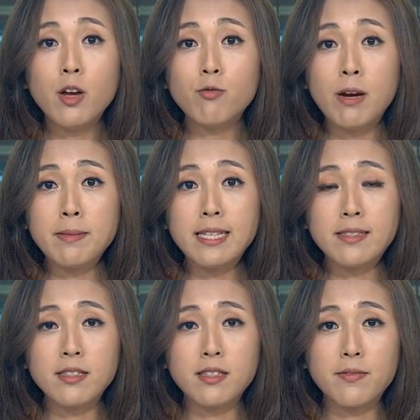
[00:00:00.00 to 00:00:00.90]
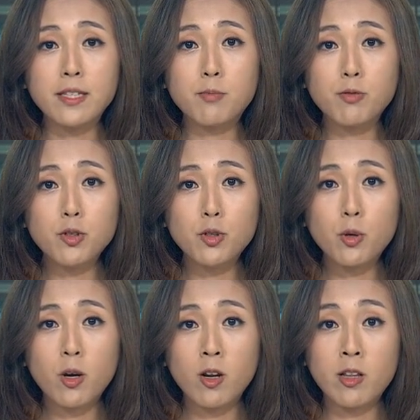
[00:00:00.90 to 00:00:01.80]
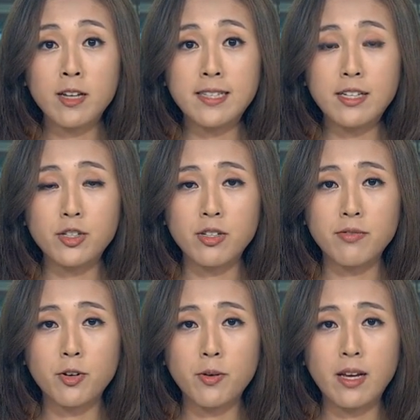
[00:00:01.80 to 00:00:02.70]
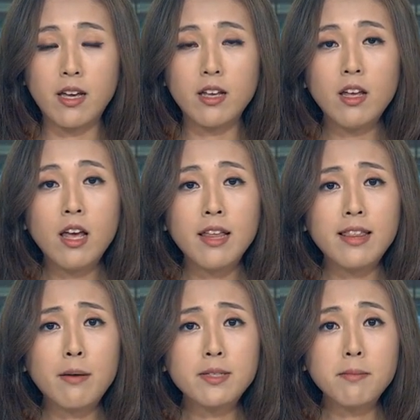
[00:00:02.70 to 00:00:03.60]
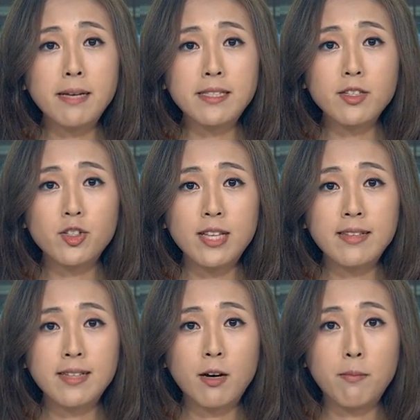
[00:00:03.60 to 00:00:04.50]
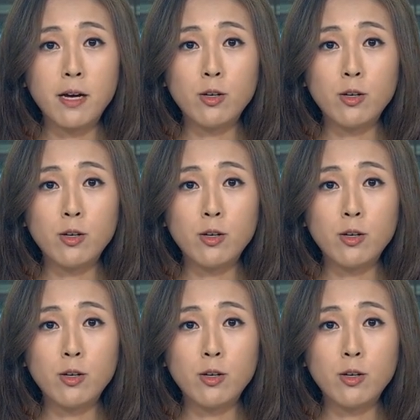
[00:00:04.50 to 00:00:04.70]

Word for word: reminiscent of its brutal colonization of Korea. That was a message sent out by